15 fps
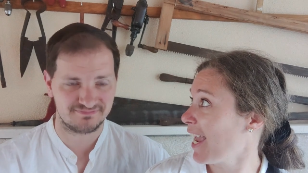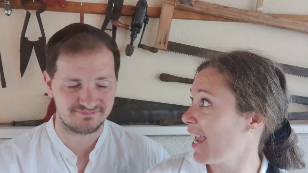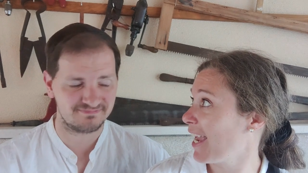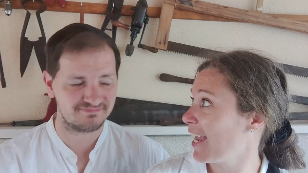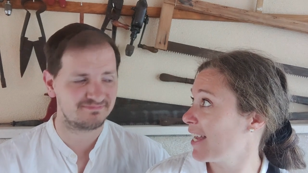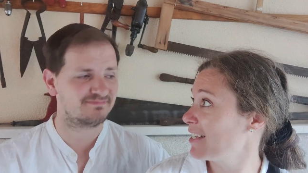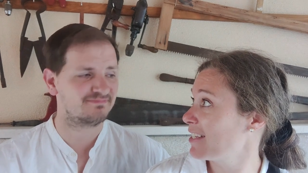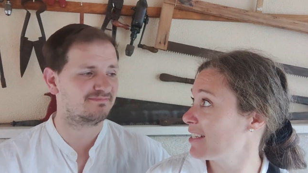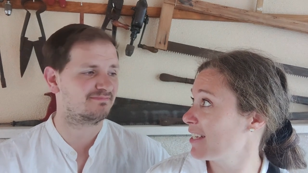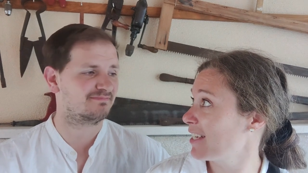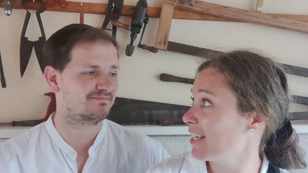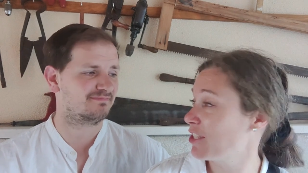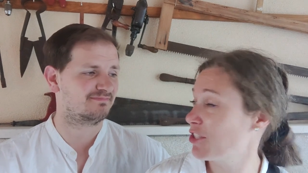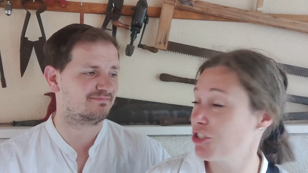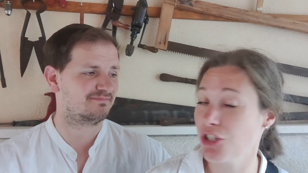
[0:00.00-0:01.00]
Speaker 1: And
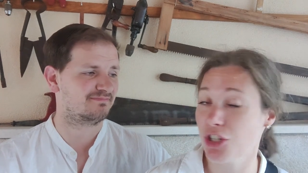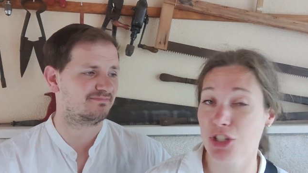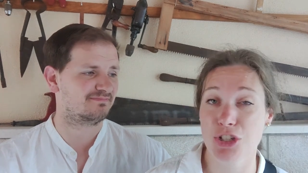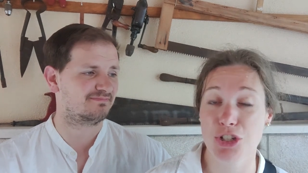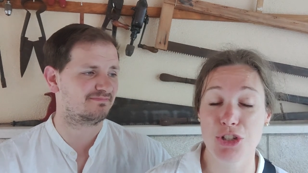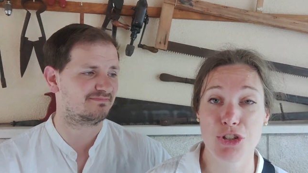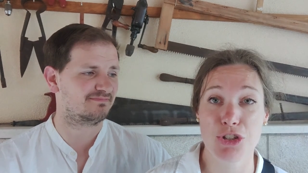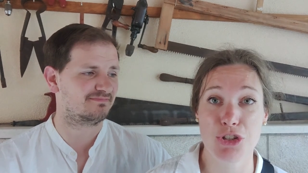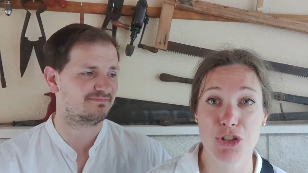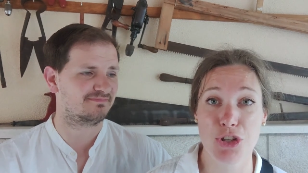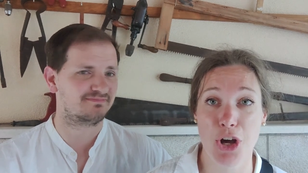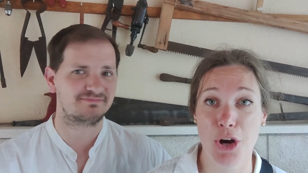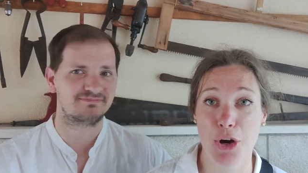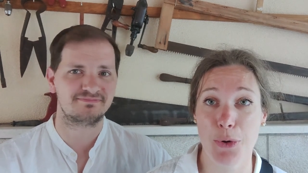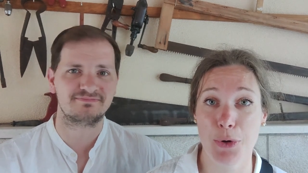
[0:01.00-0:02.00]
it's just
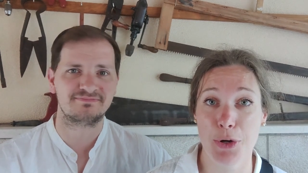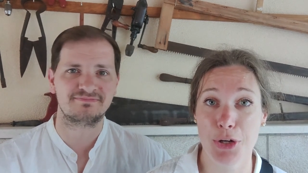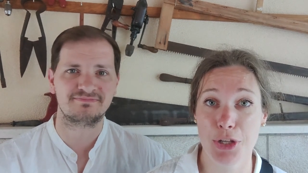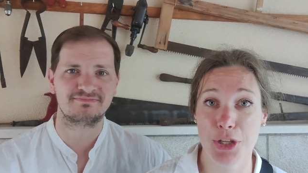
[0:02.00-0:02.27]
so